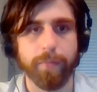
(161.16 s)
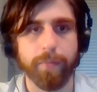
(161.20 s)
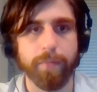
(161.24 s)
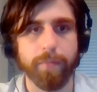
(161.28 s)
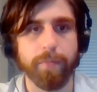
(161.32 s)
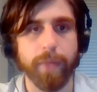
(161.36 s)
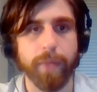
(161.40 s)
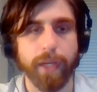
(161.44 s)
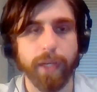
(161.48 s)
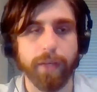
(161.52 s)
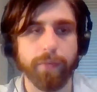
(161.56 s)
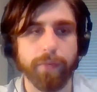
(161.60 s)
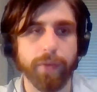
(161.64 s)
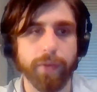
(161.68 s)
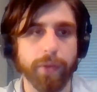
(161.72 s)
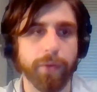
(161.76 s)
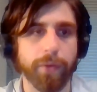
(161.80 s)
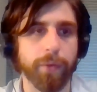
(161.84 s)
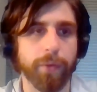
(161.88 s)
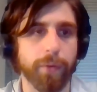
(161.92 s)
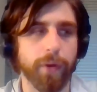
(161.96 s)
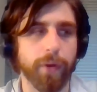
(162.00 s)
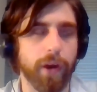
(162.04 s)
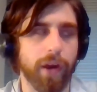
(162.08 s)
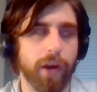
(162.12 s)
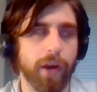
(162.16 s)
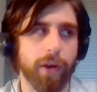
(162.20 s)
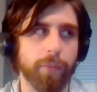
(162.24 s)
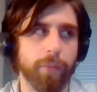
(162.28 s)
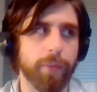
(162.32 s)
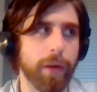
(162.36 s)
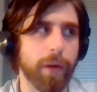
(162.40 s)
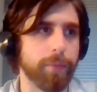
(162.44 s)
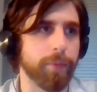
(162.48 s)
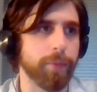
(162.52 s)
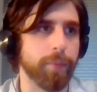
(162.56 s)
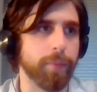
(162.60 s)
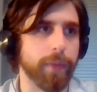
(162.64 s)
Many of you are
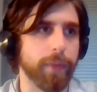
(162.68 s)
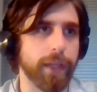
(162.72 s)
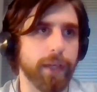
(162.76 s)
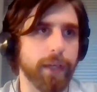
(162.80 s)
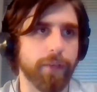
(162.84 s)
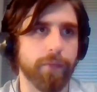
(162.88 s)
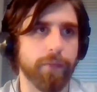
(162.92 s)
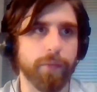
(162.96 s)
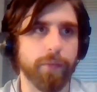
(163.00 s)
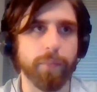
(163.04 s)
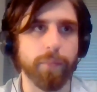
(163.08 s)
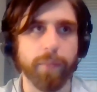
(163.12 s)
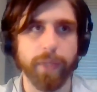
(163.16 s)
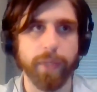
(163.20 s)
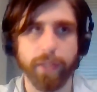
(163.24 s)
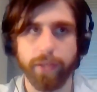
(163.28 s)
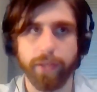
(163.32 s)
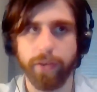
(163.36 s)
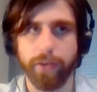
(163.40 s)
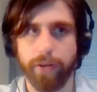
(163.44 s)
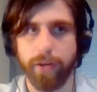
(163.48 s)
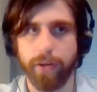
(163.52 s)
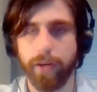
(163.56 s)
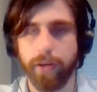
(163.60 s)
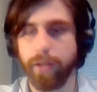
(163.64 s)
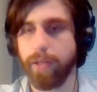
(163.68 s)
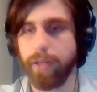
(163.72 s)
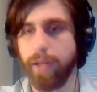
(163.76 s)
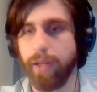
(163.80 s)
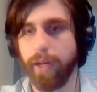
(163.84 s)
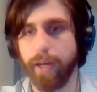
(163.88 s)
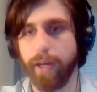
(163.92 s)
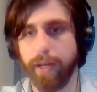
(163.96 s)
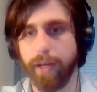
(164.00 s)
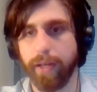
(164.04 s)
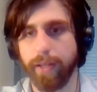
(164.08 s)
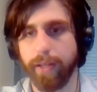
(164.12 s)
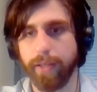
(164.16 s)
probably familiar,
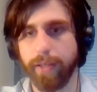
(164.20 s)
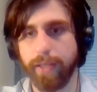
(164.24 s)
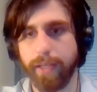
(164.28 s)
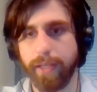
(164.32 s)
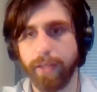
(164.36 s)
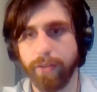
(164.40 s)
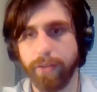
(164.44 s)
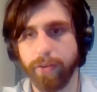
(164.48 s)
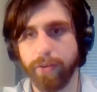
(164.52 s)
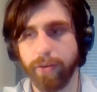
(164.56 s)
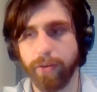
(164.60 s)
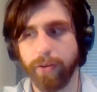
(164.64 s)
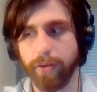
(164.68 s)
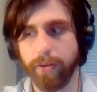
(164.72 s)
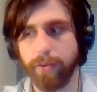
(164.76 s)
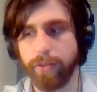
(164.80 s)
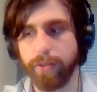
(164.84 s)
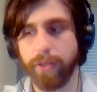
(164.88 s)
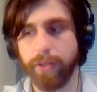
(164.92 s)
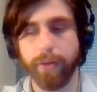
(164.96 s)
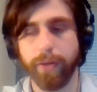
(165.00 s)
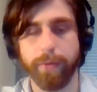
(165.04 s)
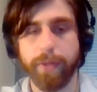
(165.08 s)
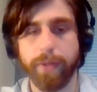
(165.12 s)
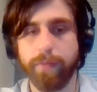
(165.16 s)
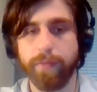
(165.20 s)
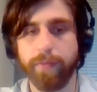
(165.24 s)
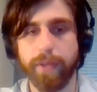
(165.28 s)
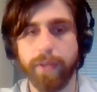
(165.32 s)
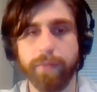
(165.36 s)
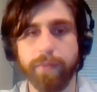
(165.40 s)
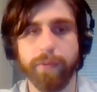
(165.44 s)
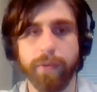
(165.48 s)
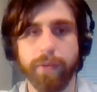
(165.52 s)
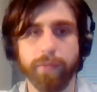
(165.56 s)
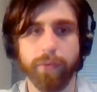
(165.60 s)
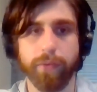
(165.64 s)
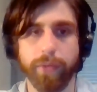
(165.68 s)
either
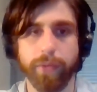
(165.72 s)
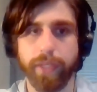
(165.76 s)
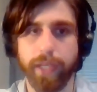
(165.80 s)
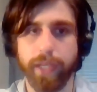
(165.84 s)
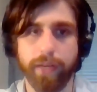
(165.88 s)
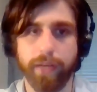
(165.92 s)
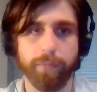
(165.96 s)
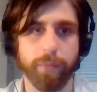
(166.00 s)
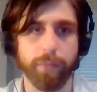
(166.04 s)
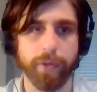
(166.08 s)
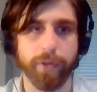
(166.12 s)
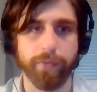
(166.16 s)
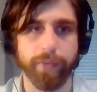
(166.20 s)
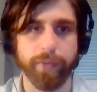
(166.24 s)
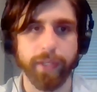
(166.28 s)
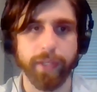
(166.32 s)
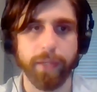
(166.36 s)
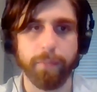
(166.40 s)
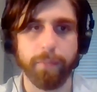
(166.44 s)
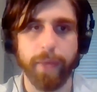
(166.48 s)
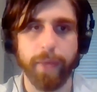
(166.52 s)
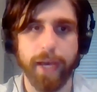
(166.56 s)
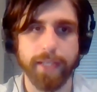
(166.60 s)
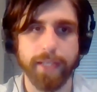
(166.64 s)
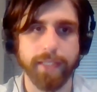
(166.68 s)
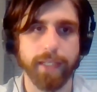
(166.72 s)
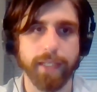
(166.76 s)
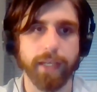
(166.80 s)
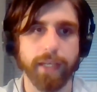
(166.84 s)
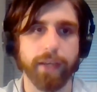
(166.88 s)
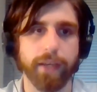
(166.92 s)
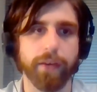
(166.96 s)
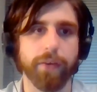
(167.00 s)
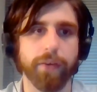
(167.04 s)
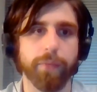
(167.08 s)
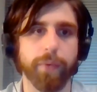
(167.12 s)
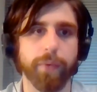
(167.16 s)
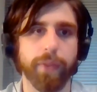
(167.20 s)
even if only kind of briefly and in
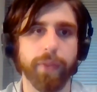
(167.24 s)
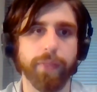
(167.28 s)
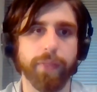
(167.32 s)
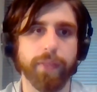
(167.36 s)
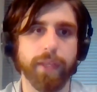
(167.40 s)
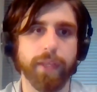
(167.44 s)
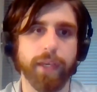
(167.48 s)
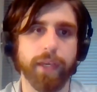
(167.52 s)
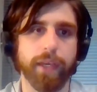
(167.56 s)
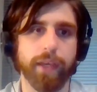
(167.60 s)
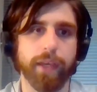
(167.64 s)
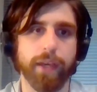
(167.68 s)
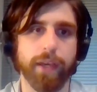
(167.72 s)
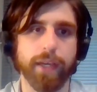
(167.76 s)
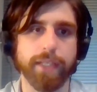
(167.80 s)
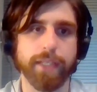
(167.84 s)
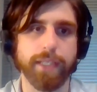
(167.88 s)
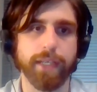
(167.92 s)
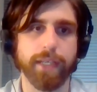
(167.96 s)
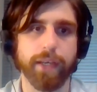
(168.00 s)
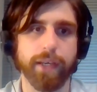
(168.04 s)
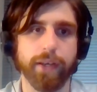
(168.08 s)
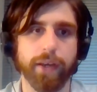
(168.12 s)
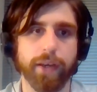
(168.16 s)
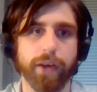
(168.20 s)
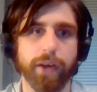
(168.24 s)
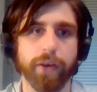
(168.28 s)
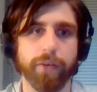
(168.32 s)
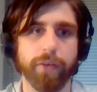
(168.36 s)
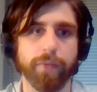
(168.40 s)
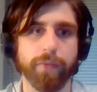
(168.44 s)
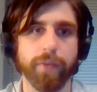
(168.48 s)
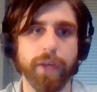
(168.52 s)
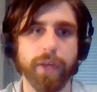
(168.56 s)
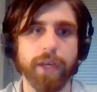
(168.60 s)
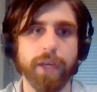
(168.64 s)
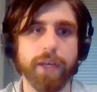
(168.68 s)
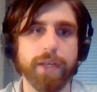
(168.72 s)
passing, with the idea of
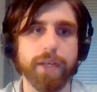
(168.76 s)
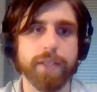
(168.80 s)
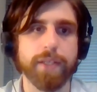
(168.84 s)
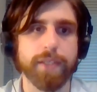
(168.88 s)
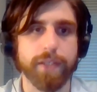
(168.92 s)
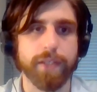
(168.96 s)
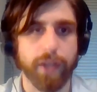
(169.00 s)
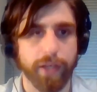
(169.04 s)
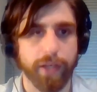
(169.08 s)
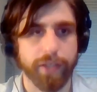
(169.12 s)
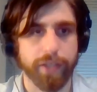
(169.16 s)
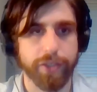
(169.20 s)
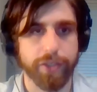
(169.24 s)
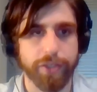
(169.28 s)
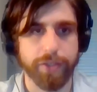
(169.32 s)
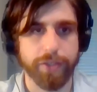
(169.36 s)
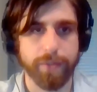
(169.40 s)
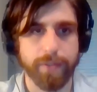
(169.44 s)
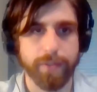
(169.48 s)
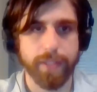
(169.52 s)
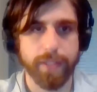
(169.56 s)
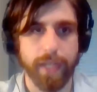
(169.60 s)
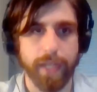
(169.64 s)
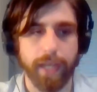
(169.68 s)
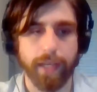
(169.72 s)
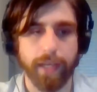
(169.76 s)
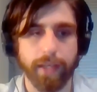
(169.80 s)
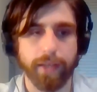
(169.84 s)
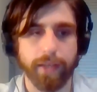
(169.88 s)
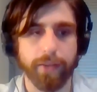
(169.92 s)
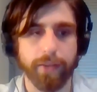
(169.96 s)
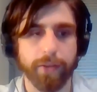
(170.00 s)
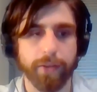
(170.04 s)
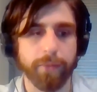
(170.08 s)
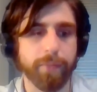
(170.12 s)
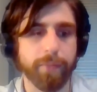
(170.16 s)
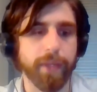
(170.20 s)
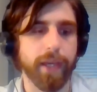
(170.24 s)
stock issues, i.e.
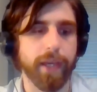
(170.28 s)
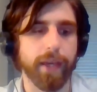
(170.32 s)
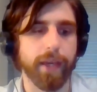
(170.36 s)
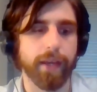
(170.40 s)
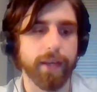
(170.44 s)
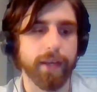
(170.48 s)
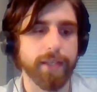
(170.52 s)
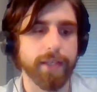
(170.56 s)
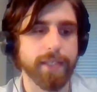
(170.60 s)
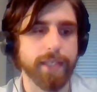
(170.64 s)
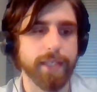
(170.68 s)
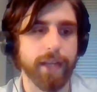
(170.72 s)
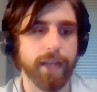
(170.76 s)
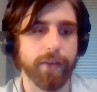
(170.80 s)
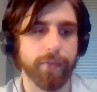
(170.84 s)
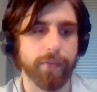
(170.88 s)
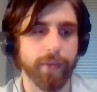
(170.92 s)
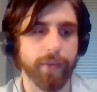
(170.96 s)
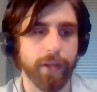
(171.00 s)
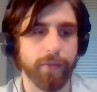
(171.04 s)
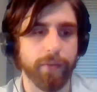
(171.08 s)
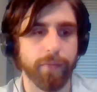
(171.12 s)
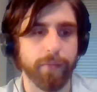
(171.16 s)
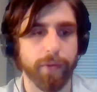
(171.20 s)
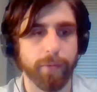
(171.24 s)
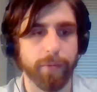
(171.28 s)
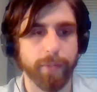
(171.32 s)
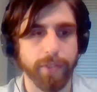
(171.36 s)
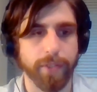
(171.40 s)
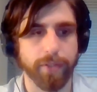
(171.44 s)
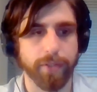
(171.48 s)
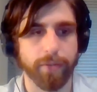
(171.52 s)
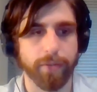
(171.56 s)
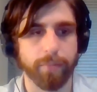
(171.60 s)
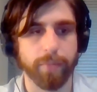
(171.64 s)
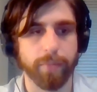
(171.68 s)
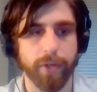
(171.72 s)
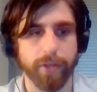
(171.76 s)
there being a set of kind of
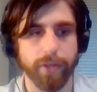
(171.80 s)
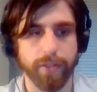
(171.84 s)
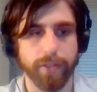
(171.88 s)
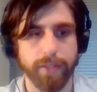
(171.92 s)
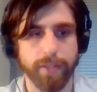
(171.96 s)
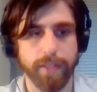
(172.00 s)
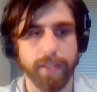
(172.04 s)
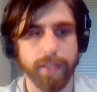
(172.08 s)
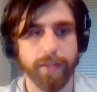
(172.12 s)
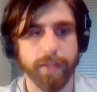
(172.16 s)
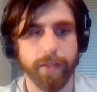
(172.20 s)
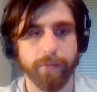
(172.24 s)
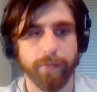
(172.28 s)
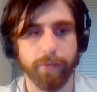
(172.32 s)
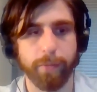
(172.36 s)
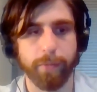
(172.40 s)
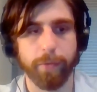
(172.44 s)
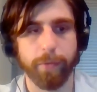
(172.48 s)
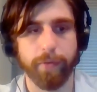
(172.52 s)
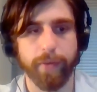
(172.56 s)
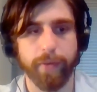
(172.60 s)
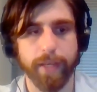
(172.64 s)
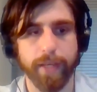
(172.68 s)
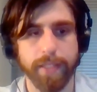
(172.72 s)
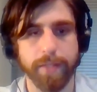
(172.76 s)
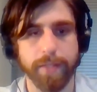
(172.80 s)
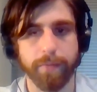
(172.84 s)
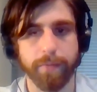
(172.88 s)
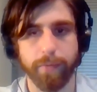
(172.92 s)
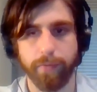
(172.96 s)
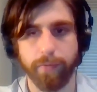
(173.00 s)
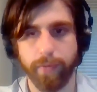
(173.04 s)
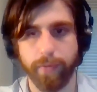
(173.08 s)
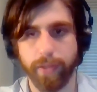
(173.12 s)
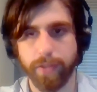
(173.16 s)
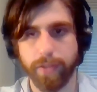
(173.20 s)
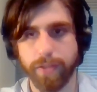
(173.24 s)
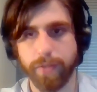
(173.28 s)
fundamental burdens that the affirmative has to
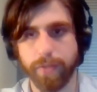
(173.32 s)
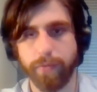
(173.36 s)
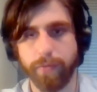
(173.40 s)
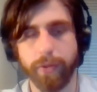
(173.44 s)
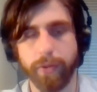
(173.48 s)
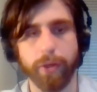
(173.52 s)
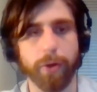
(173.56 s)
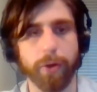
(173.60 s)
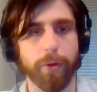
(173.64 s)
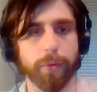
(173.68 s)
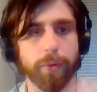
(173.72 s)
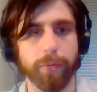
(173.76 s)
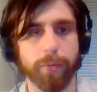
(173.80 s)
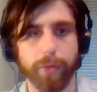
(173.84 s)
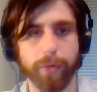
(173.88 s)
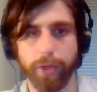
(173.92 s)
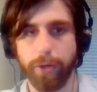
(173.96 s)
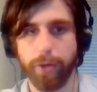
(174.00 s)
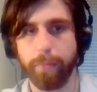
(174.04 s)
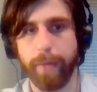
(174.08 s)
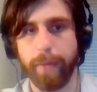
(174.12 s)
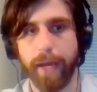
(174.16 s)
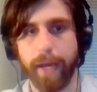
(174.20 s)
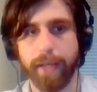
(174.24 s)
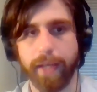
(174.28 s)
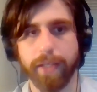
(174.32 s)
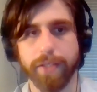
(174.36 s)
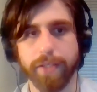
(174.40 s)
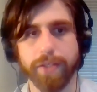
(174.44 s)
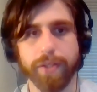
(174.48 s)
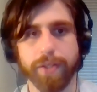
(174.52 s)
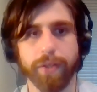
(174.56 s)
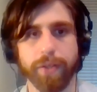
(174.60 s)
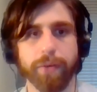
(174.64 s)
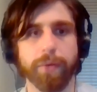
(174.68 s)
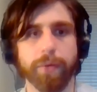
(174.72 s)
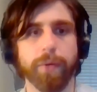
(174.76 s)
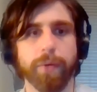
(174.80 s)
fulfill. So if you go back
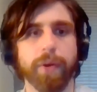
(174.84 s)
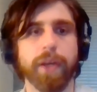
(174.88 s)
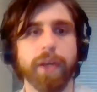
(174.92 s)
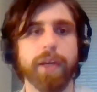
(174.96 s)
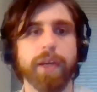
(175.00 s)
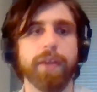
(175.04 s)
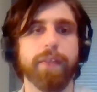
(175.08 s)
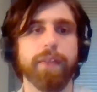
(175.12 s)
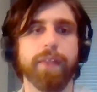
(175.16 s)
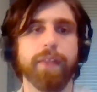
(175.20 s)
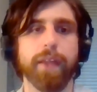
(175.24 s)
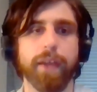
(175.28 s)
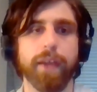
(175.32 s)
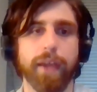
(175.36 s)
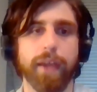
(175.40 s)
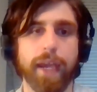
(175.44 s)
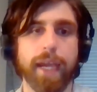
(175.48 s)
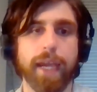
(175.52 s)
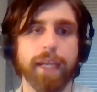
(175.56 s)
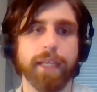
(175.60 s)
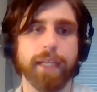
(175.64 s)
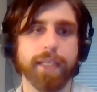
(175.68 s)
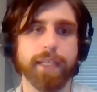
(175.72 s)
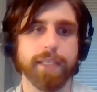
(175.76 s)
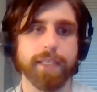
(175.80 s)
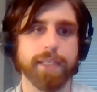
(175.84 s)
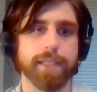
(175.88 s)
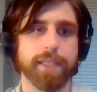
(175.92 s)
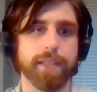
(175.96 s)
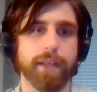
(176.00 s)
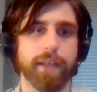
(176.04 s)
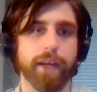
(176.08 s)
into the 80s,